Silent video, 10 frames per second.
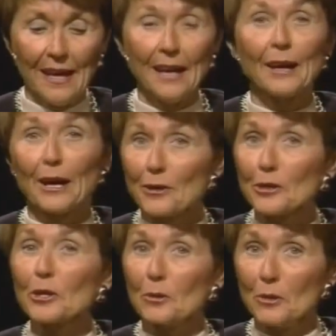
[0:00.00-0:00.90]
and
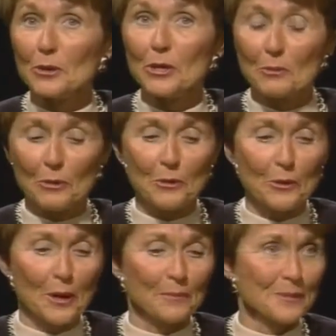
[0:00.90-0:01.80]
other community
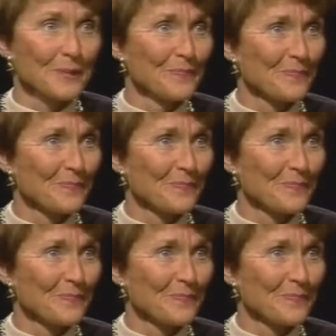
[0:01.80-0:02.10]
programs.